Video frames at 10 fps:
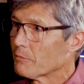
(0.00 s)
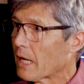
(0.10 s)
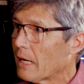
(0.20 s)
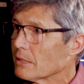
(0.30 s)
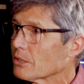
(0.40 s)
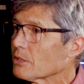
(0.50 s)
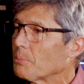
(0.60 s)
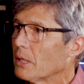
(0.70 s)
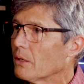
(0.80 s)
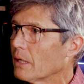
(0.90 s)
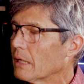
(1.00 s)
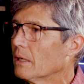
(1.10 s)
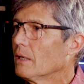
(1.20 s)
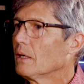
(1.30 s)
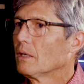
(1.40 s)
them kind of disappearing
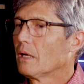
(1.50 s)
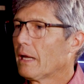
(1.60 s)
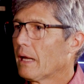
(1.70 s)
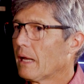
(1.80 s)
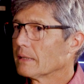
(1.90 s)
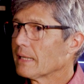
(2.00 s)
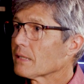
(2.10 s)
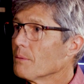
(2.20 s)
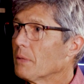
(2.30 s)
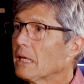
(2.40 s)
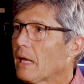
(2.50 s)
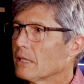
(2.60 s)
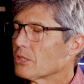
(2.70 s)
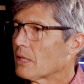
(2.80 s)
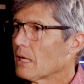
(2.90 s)
and get them into
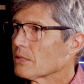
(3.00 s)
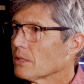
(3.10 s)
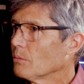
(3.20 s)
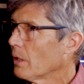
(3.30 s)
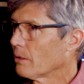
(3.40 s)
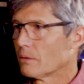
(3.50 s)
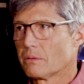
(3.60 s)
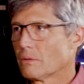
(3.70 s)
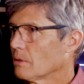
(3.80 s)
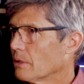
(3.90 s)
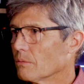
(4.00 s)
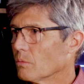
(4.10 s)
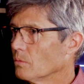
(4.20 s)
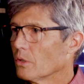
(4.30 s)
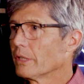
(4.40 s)
education, whether they're
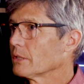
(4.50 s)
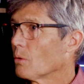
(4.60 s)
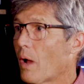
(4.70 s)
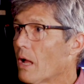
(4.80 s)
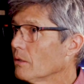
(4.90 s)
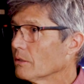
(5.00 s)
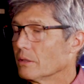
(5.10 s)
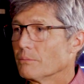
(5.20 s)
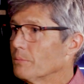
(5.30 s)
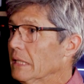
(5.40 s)
learning to weld and